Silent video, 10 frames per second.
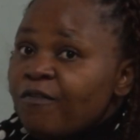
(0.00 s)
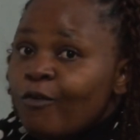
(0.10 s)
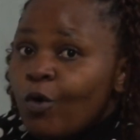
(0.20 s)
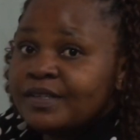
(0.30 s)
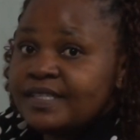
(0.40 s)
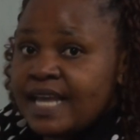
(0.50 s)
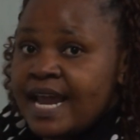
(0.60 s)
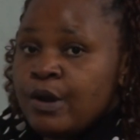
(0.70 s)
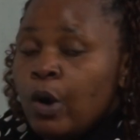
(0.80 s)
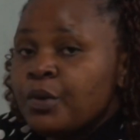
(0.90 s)
of
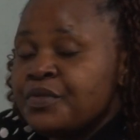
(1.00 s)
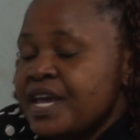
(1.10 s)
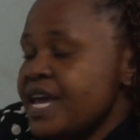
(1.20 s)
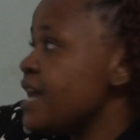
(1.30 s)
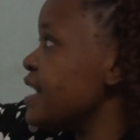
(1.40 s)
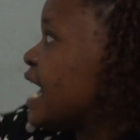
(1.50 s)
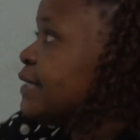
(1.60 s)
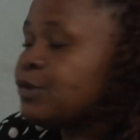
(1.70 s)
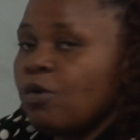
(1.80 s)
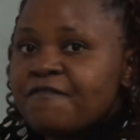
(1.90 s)
concern or the
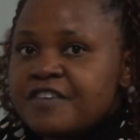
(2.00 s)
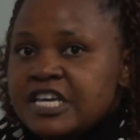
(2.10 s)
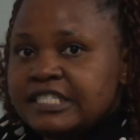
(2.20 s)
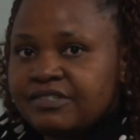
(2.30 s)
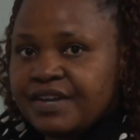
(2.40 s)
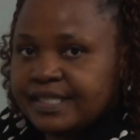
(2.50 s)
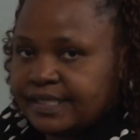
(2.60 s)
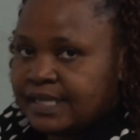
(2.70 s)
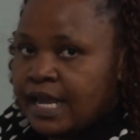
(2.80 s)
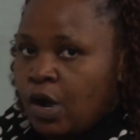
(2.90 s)
areas of
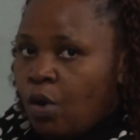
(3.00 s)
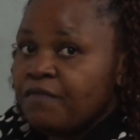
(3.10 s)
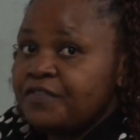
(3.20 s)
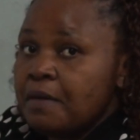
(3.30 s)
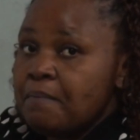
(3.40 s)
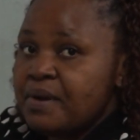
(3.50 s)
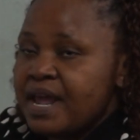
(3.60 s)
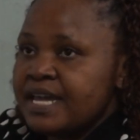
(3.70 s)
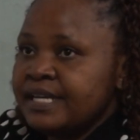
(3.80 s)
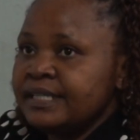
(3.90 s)
interest of the
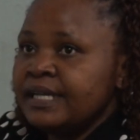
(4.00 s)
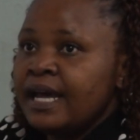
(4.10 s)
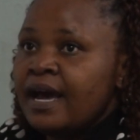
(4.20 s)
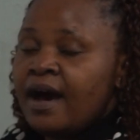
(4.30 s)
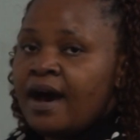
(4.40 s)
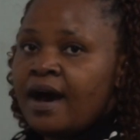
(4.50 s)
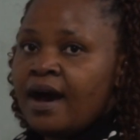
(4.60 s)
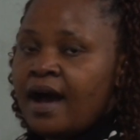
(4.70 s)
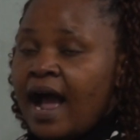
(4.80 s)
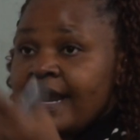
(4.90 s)
brain
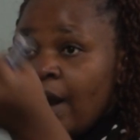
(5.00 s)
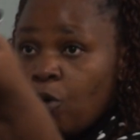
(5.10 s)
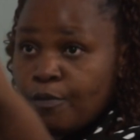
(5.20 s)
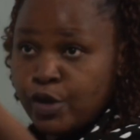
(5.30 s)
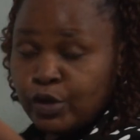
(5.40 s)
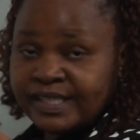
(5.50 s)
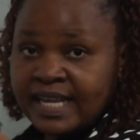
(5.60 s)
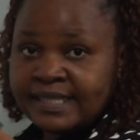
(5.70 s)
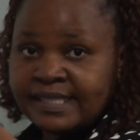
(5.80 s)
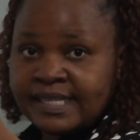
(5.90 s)
under
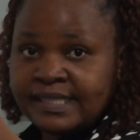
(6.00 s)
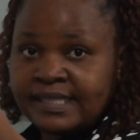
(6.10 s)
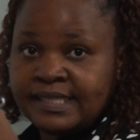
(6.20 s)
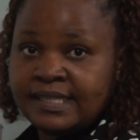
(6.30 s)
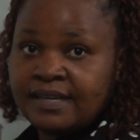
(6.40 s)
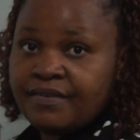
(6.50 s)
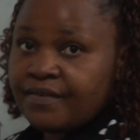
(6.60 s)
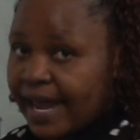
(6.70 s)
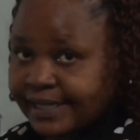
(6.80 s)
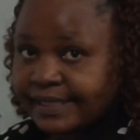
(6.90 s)
homeostasis,
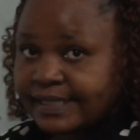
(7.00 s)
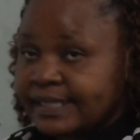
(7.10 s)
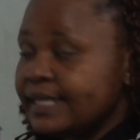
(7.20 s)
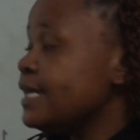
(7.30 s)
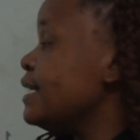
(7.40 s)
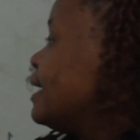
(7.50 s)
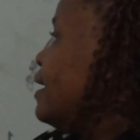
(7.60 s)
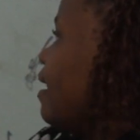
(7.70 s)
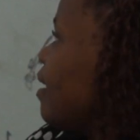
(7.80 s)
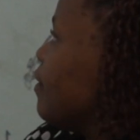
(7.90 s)
right?
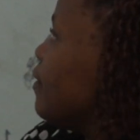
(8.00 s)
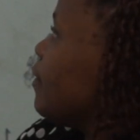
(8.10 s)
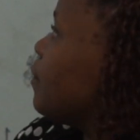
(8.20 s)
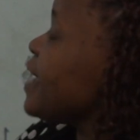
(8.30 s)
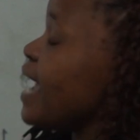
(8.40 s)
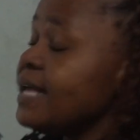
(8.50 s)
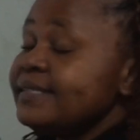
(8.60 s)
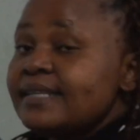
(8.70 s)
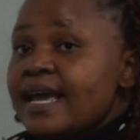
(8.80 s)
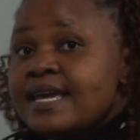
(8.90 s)
Now, we are
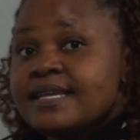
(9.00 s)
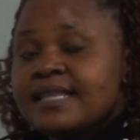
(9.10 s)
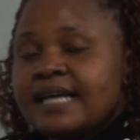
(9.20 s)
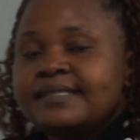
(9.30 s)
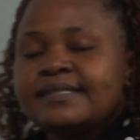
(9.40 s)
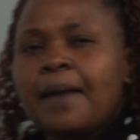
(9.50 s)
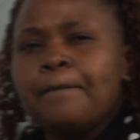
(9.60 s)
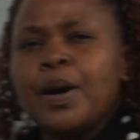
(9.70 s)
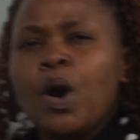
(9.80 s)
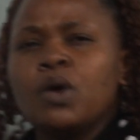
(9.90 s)
saying that
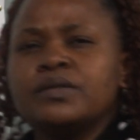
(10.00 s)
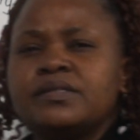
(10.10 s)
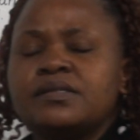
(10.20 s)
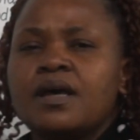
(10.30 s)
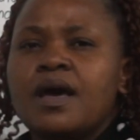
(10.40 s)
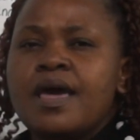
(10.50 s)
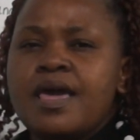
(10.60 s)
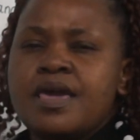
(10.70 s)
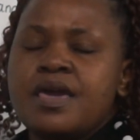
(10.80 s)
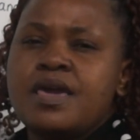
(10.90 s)
suppose
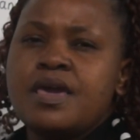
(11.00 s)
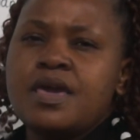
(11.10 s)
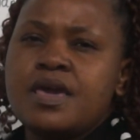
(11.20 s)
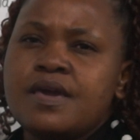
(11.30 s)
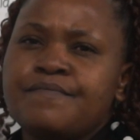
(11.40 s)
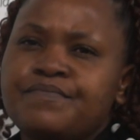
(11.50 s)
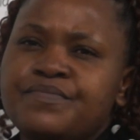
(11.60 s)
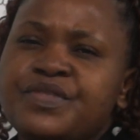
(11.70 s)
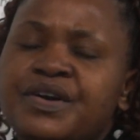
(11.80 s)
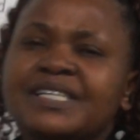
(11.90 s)

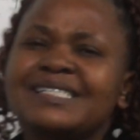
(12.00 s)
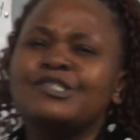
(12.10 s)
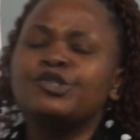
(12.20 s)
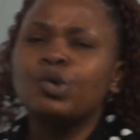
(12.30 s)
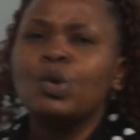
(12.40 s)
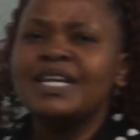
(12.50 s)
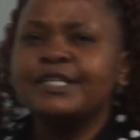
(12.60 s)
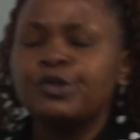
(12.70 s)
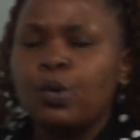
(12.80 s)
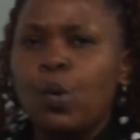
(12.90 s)
there is too
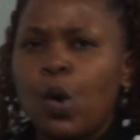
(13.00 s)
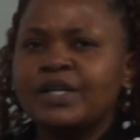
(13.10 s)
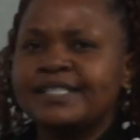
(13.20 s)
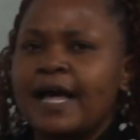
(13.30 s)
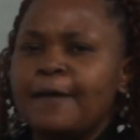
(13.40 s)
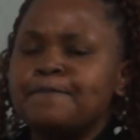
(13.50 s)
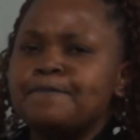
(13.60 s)
little water,